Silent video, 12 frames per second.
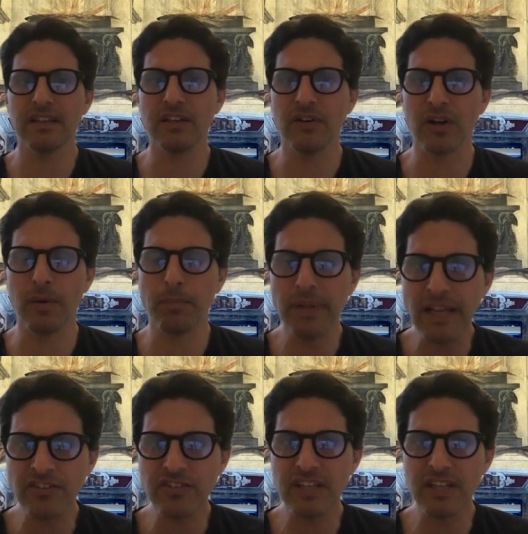you know,
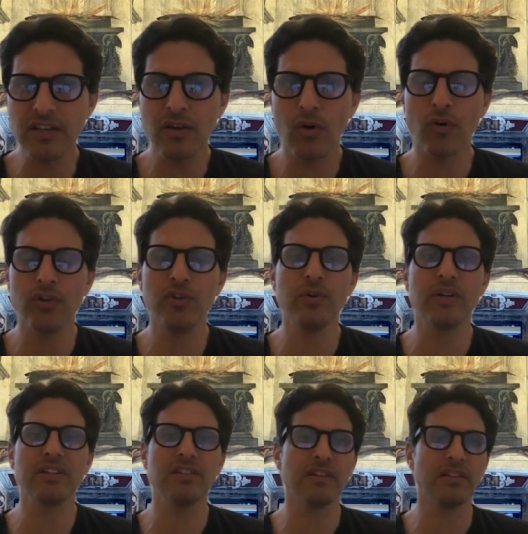complexity, or you
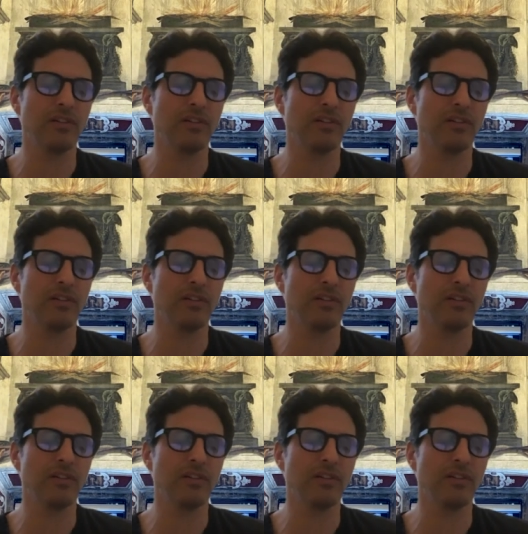can